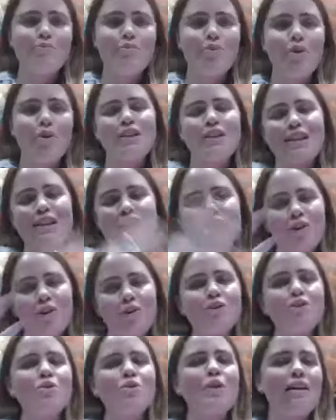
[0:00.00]
process that
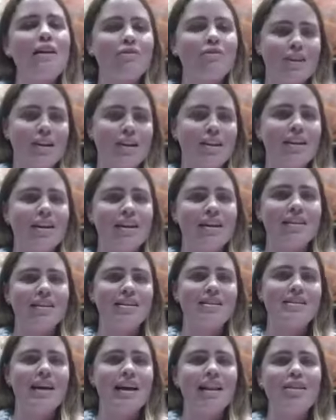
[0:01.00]
goes through everything,
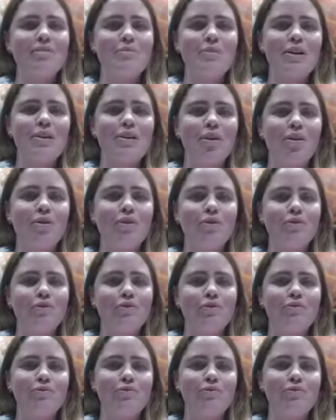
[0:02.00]
this element of